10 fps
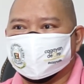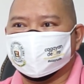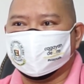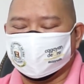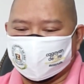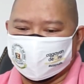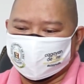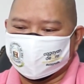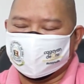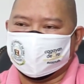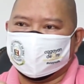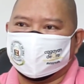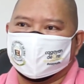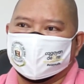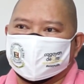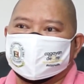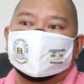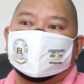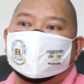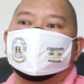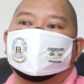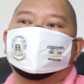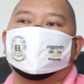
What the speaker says: So dinha gid ni tabangan